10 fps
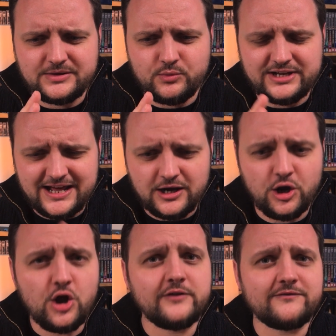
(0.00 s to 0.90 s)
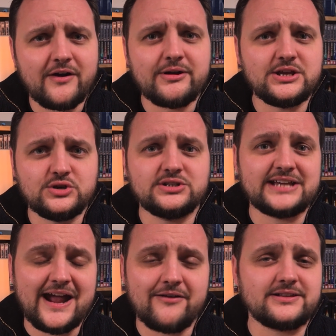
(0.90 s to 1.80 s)
we'd had a lot of very good
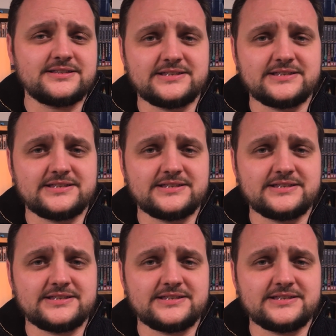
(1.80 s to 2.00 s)
character